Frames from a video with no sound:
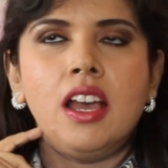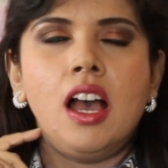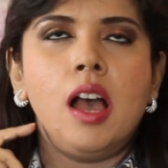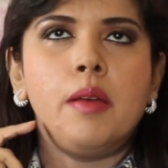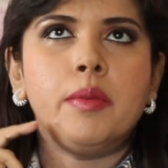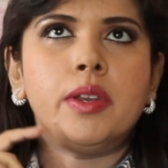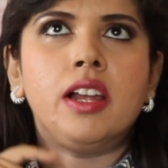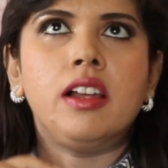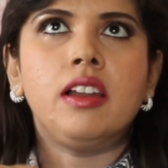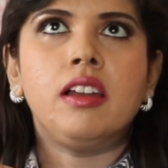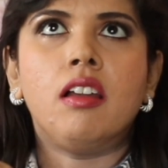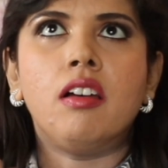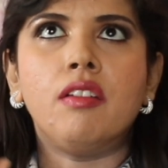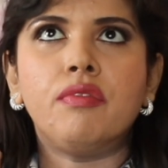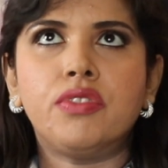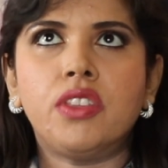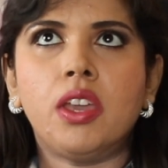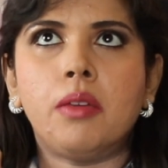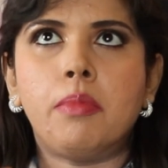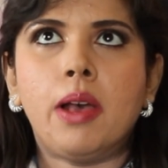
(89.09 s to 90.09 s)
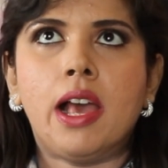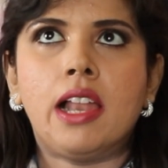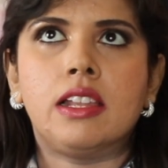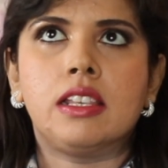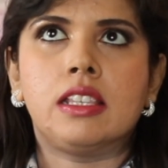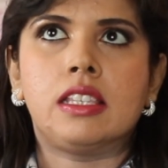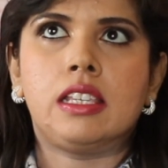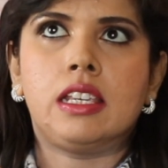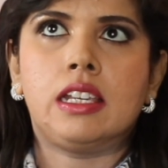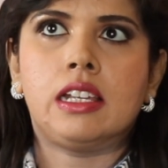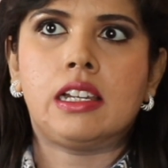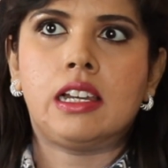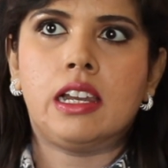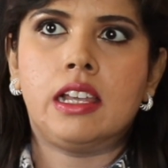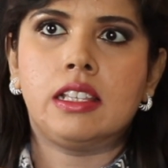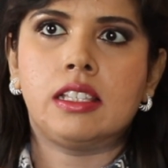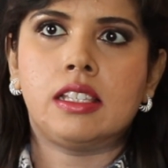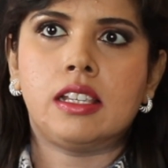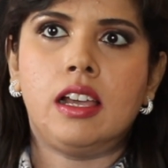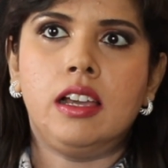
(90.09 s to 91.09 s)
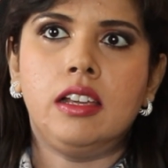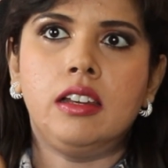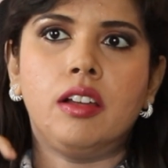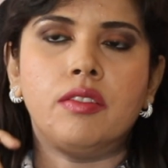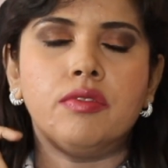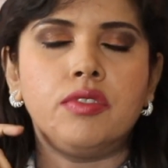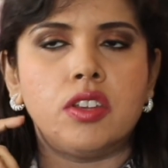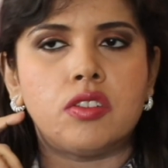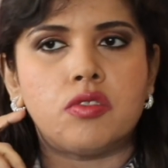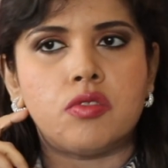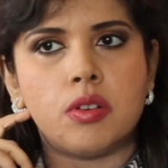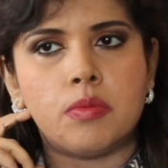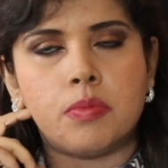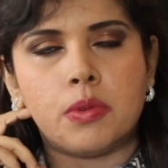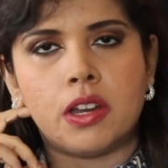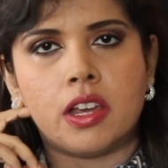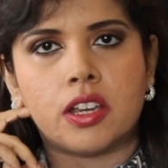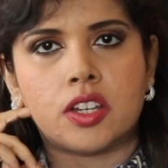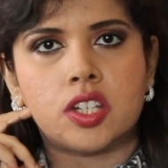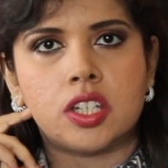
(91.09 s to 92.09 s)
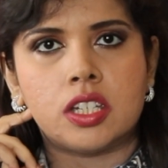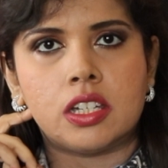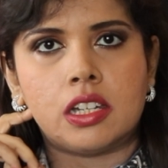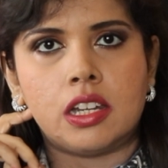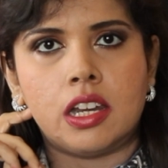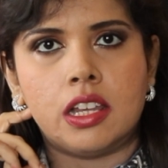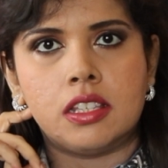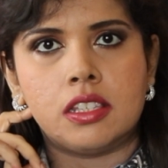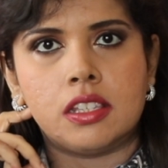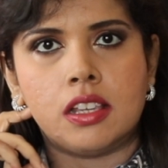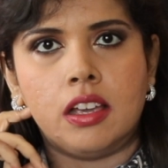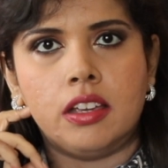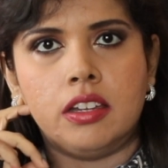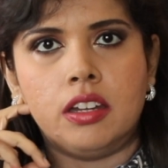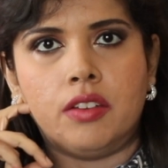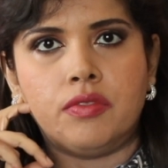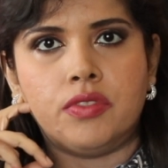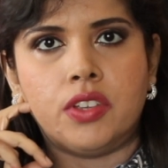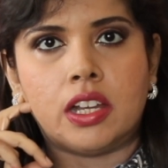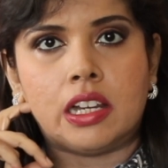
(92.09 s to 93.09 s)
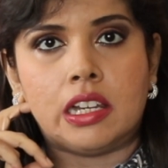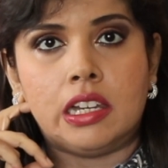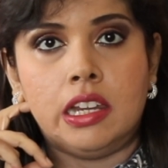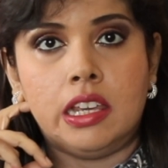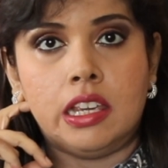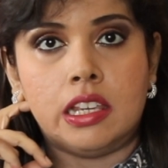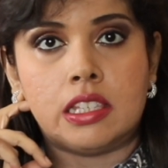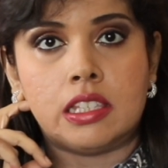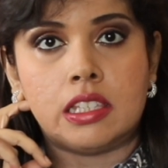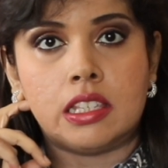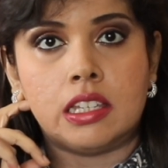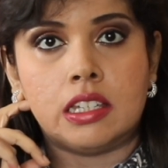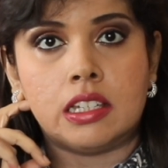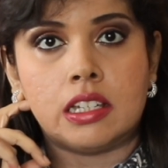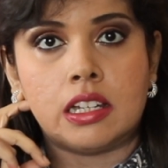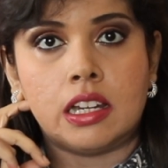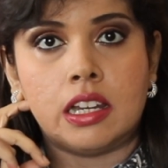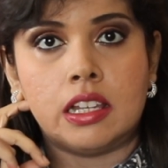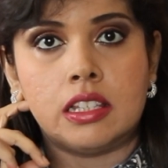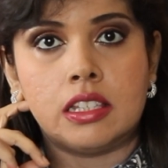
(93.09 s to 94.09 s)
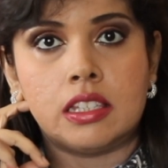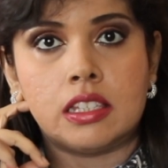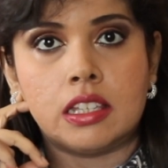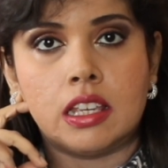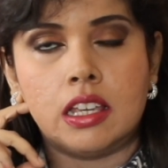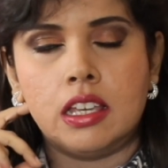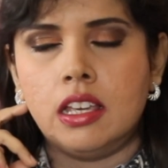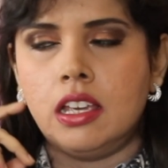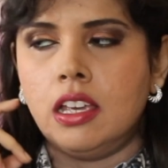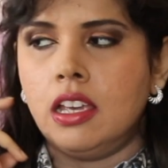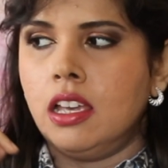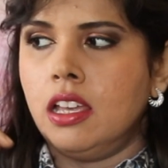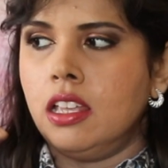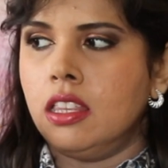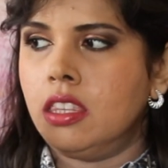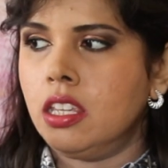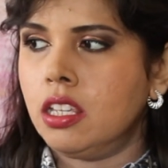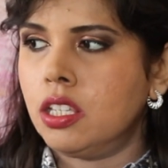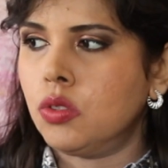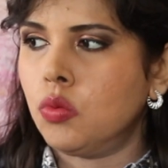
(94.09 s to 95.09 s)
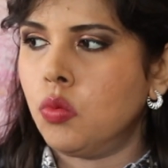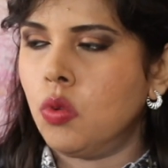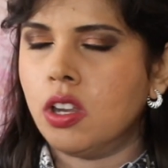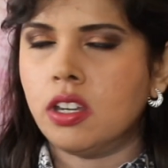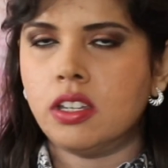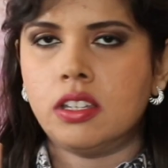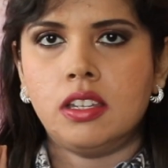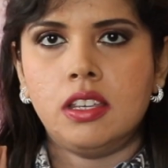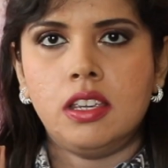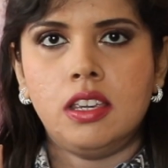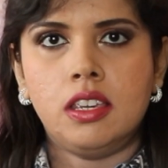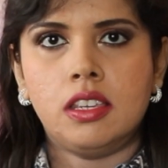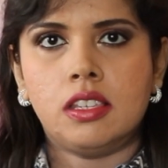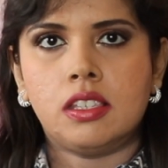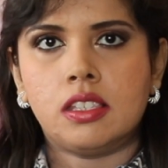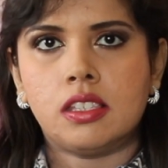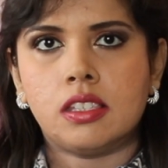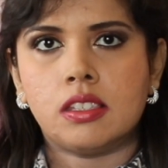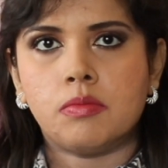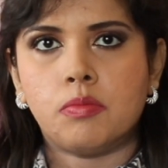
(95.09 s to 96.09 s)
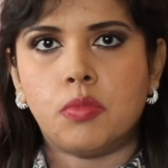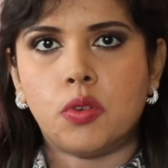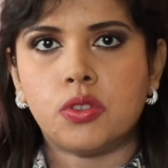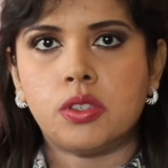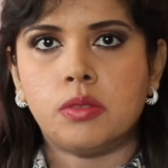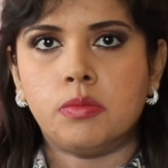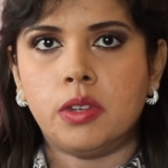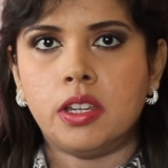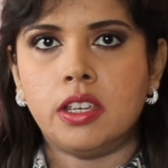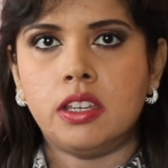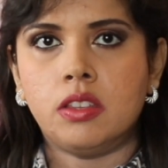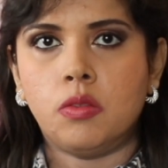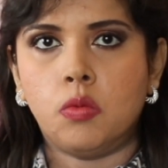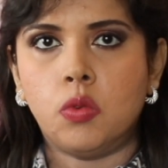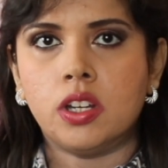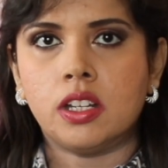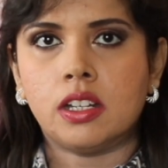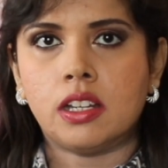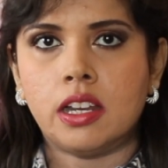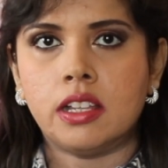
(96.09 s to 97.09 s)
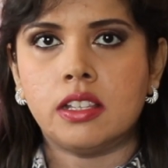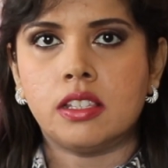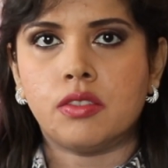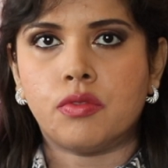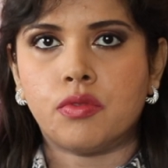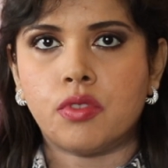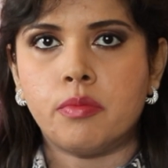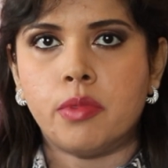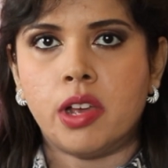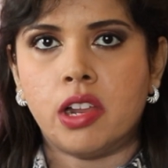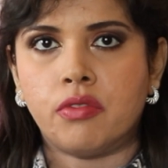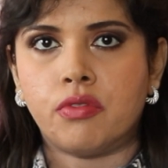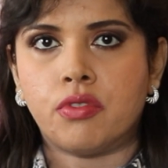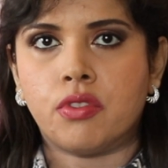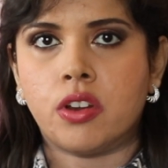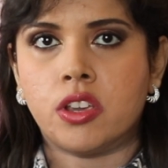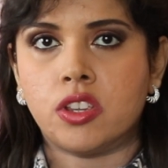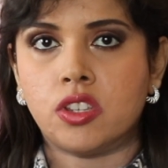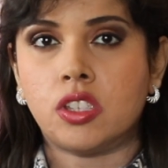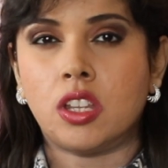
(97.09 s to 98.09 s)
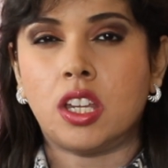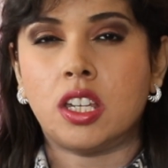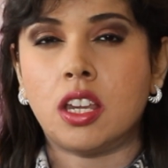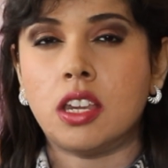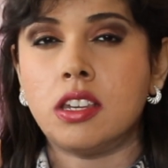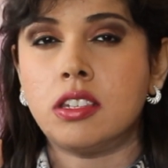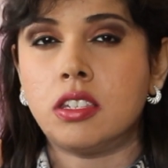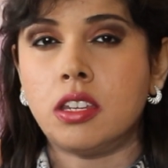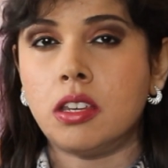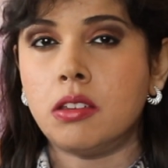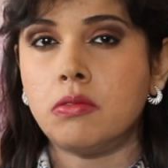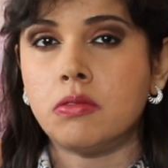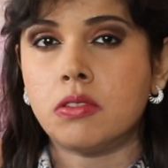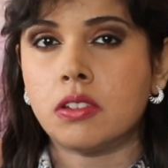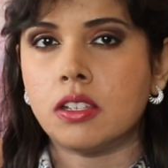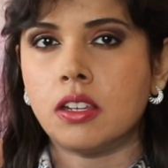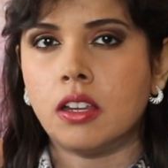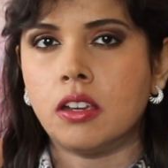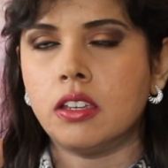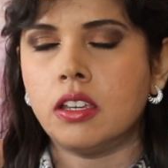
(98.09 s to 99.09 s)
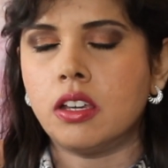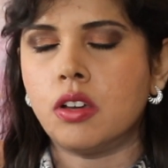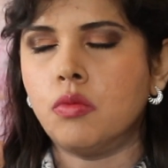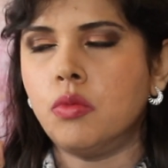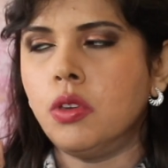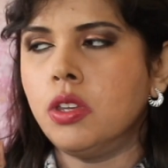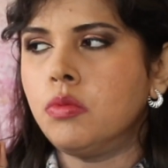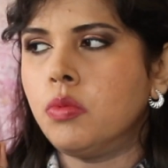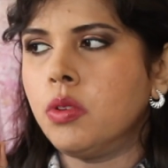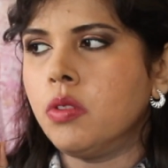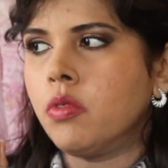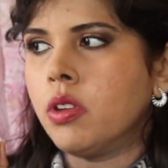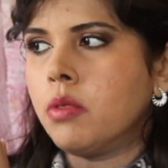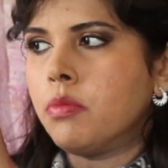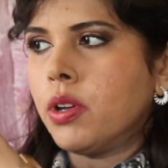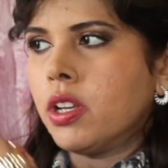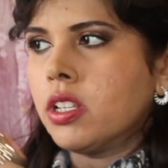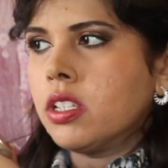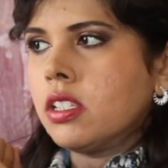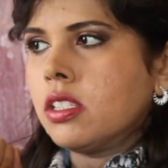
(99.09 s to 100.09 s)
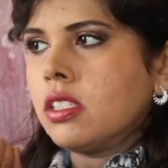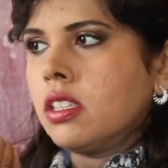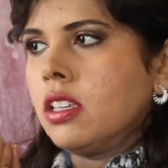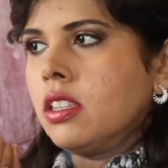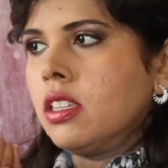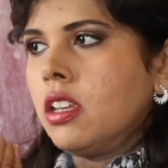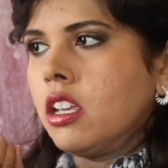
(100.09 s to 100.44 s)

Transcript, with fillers: I mean, I love their balancing cleanser. I love their triple action cleanser. I love their clear skin cleanser. This one is possibly the one cleanser from Alpha-H that I don't like. Won't be repurchasing.